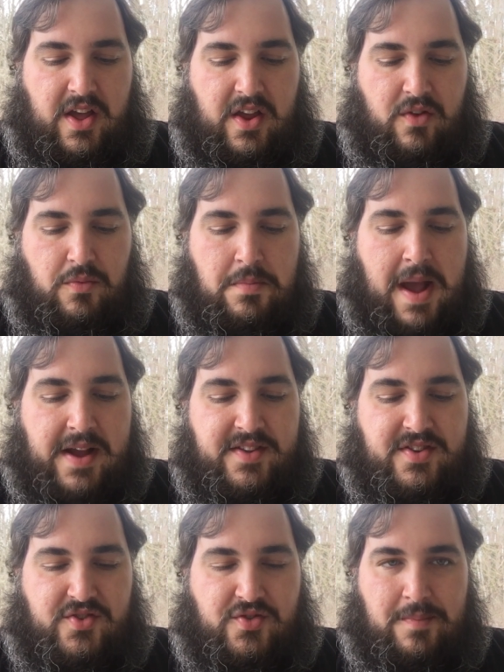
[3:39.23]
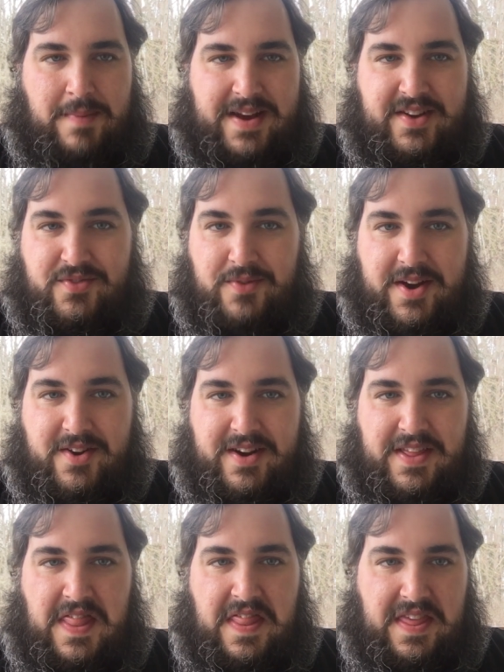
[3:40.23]
Rebekah is a tremendous writer
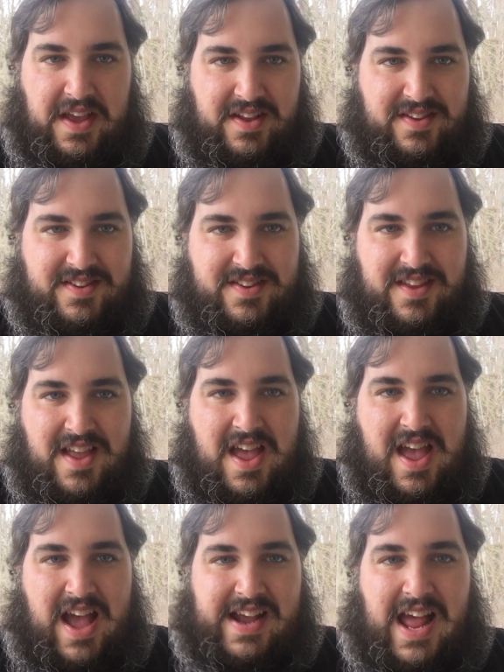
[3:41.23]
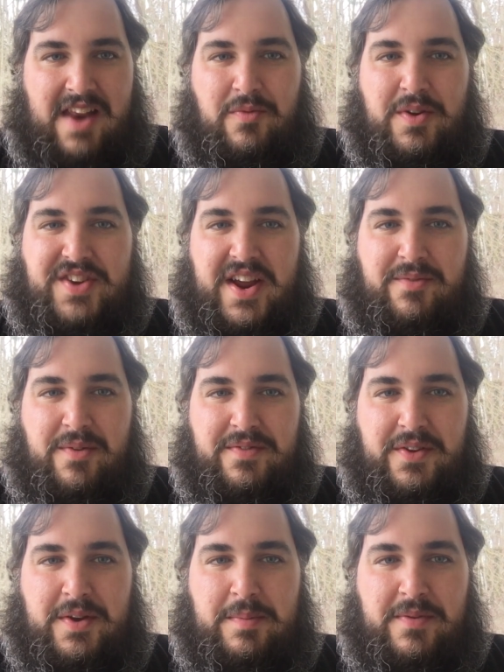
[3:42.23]
in this. I kind of wish I had
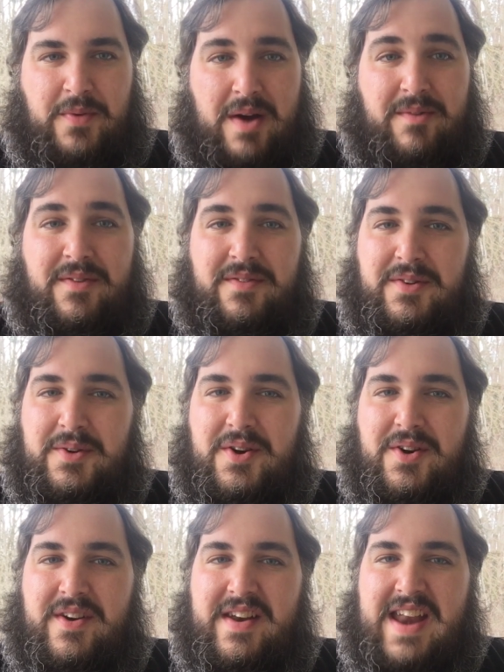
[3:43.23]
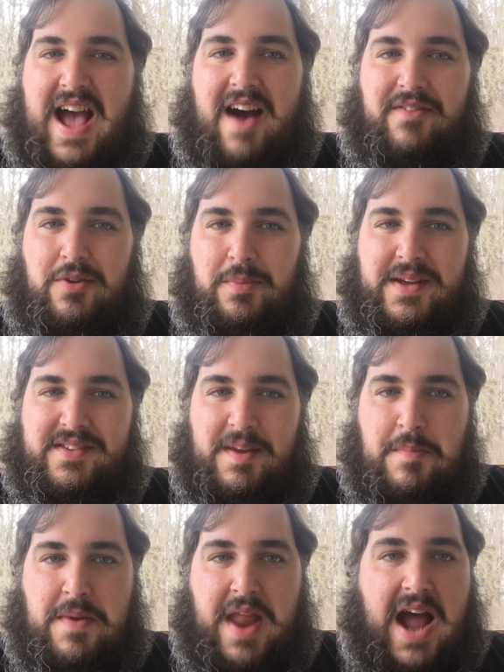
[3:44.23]
reviewed it before I reviewed her novel because
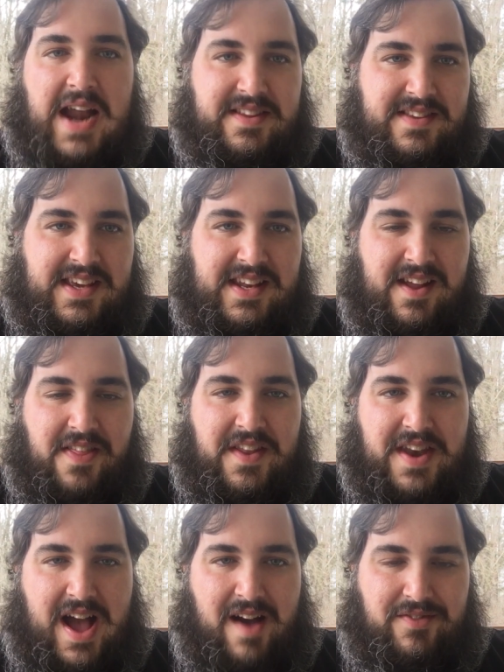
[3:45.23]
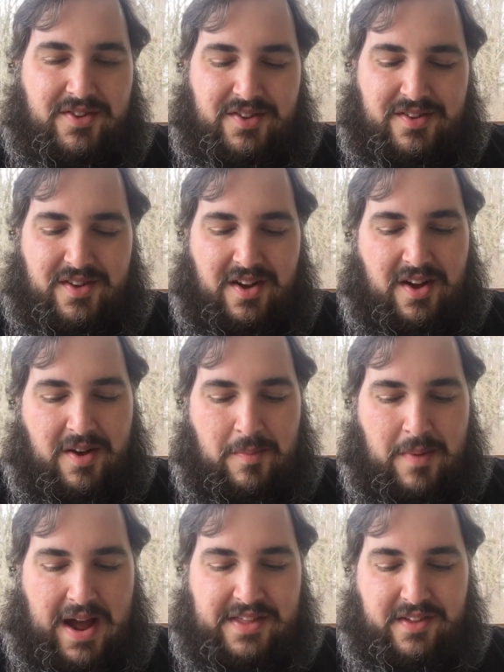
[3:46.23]
I'm not as keen on the novel.
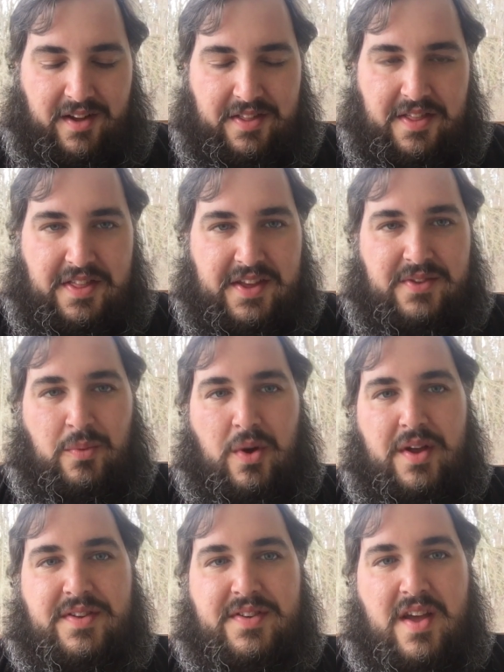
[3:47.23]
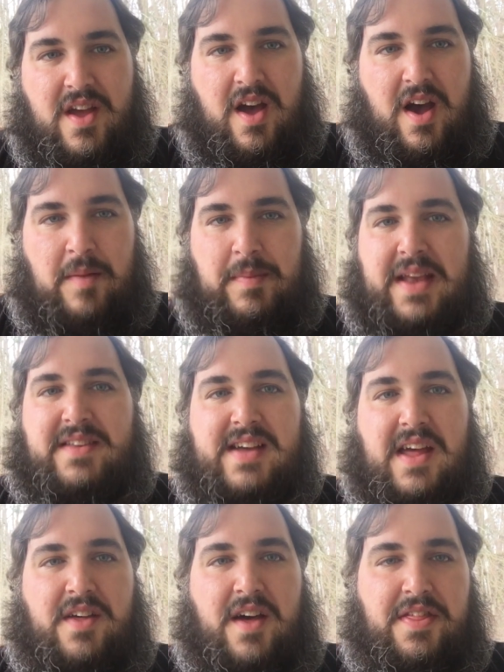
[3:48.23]
I thought that this was amazing.
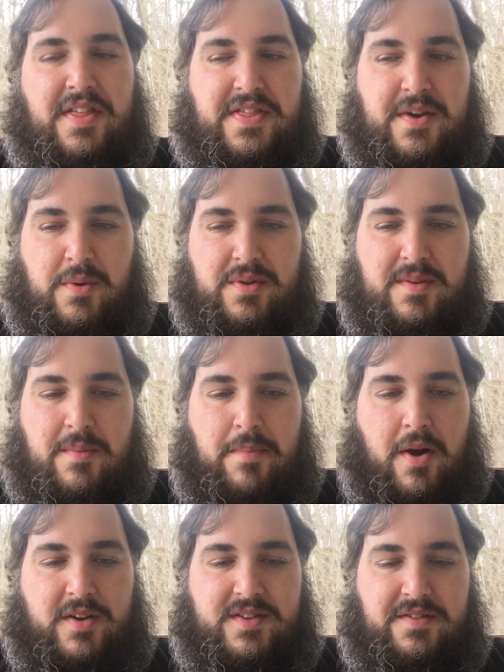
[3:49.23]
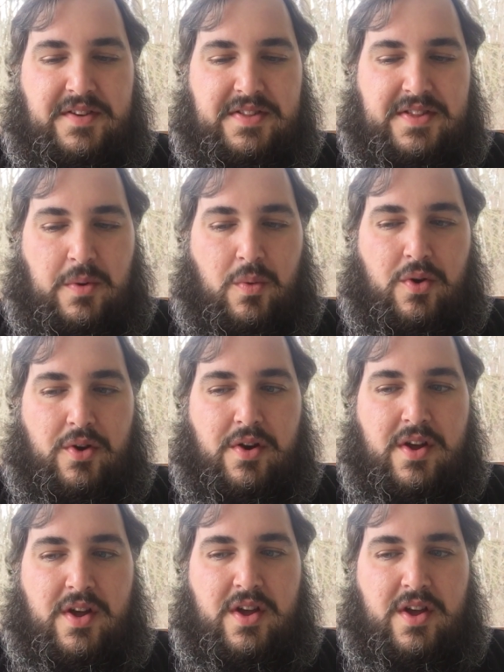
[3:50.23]
I thought that there were some parts of it that were